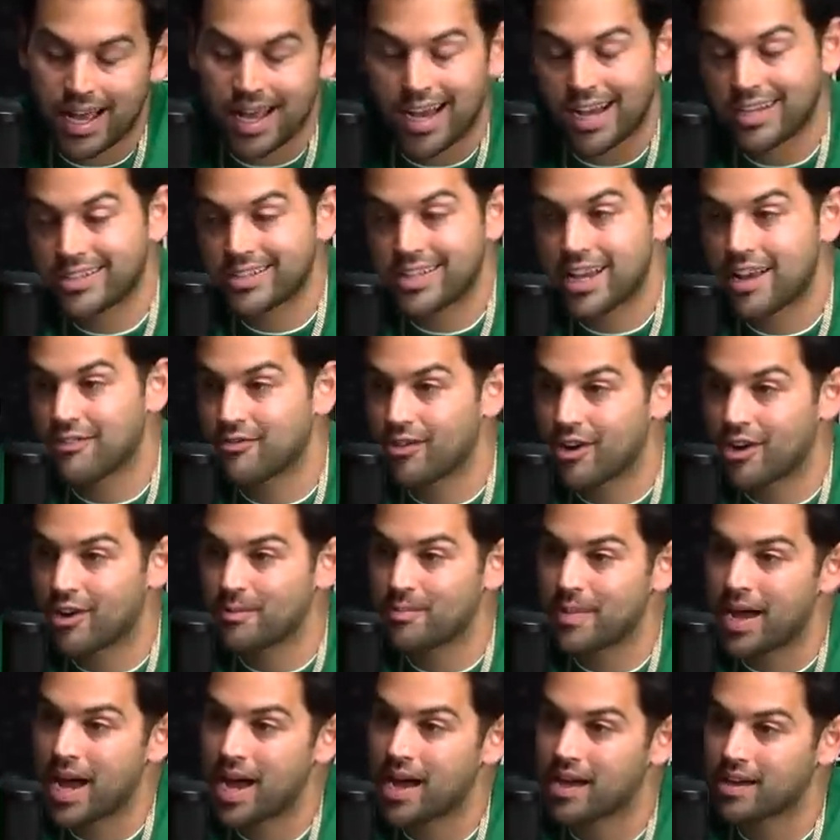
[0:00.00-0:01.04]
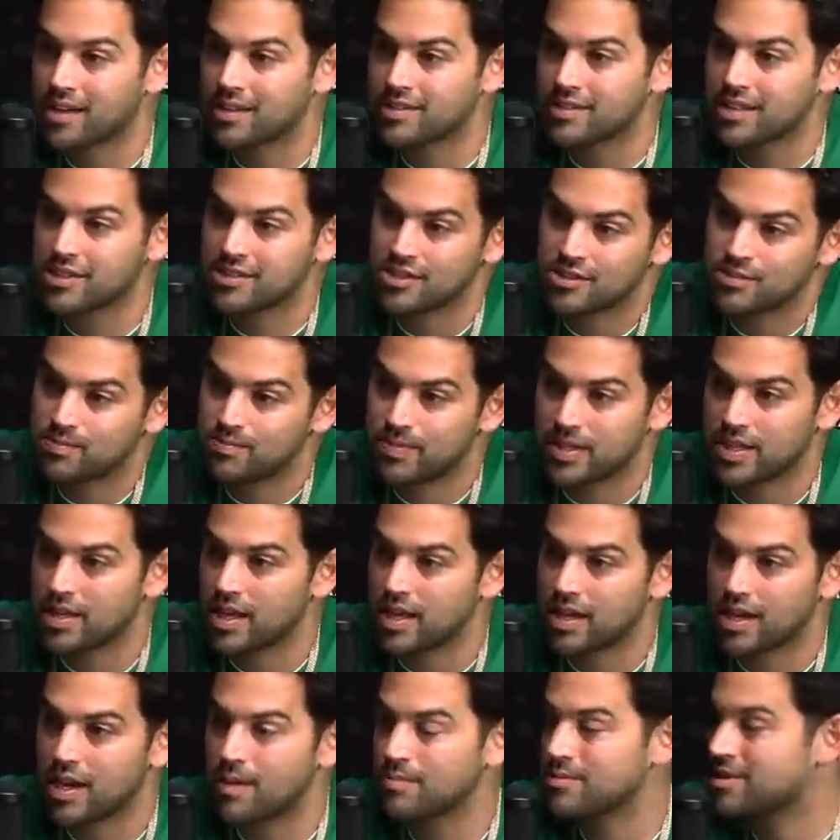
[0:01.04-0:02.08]
I just haven't gone back because I yeah. just been
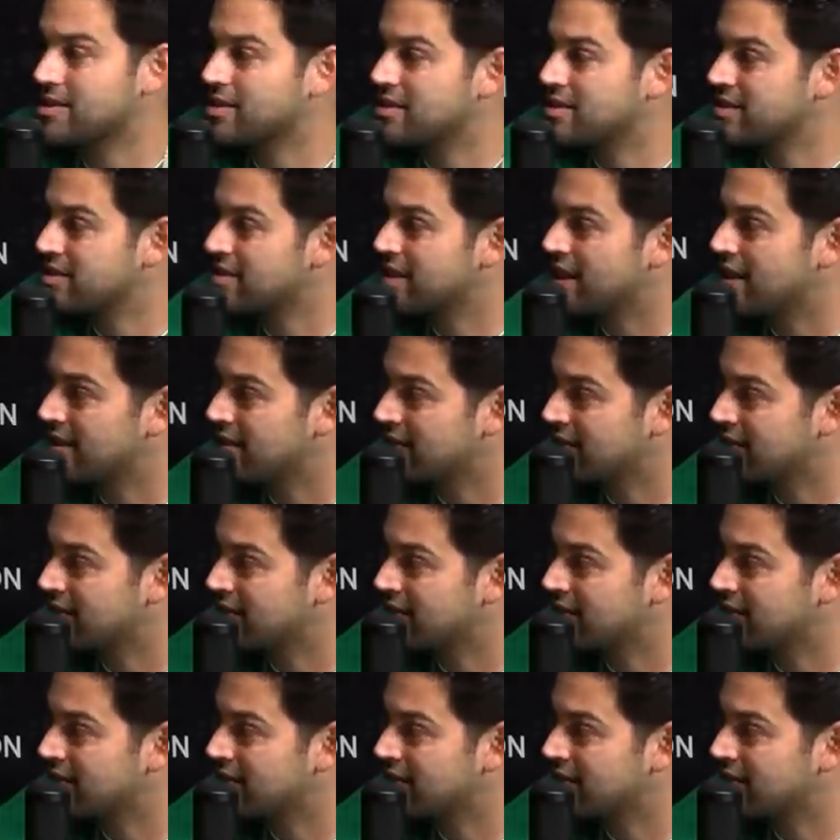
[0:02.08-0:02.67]
like I'm just gonna skate